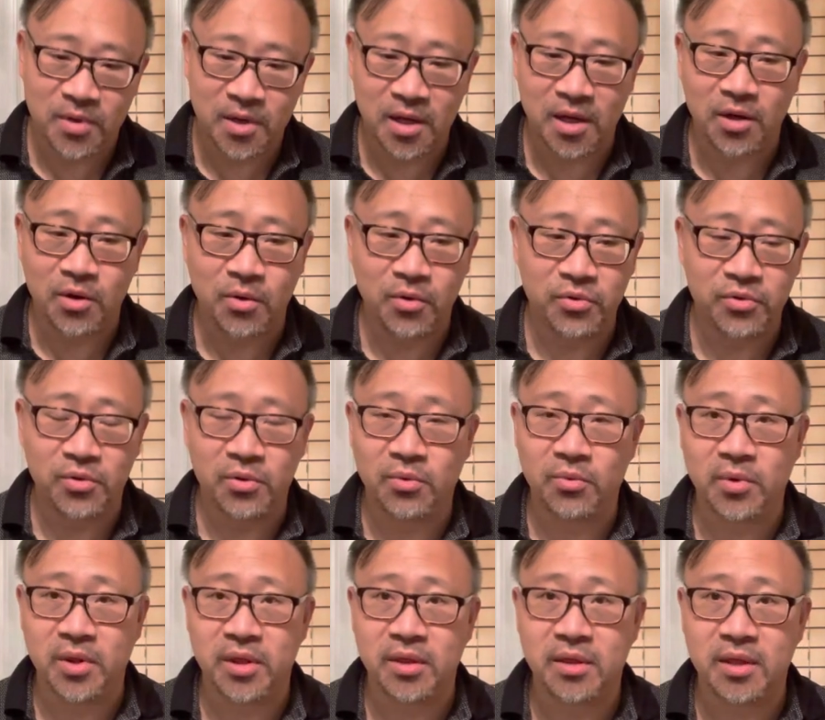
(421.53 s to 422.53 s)
going to go through
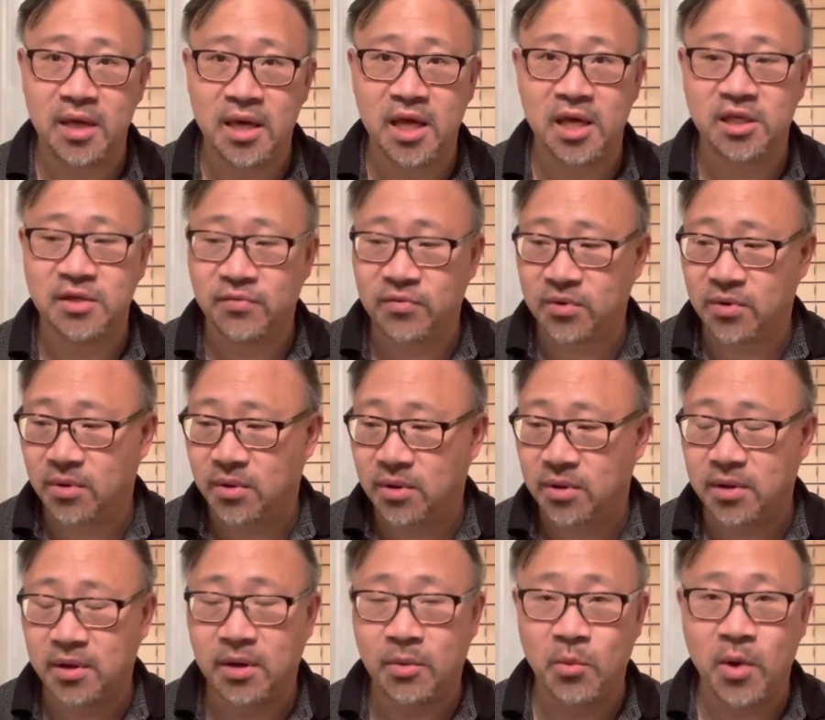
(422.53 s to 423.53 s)
with each of the
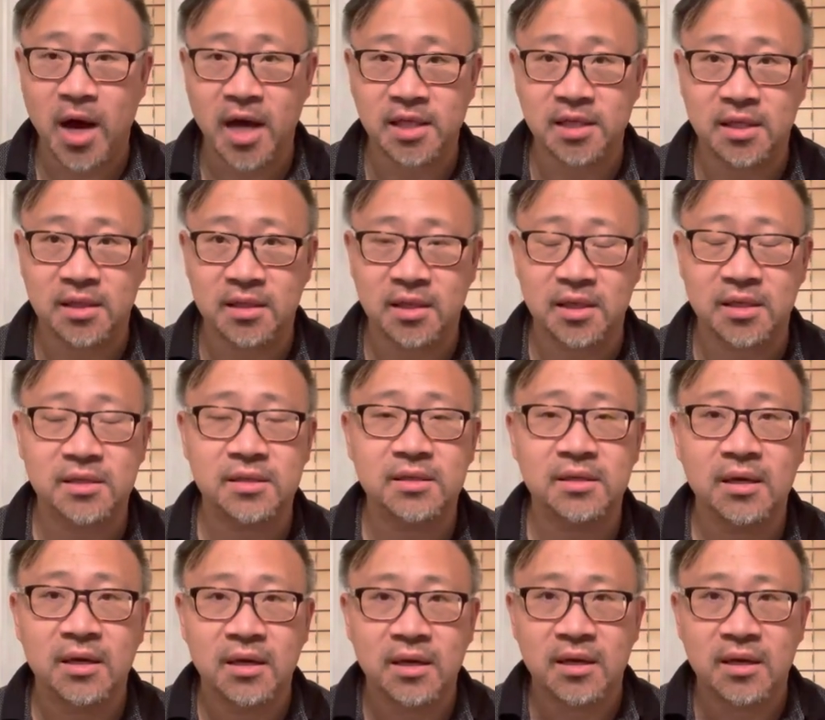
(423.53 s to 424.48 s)
wines in this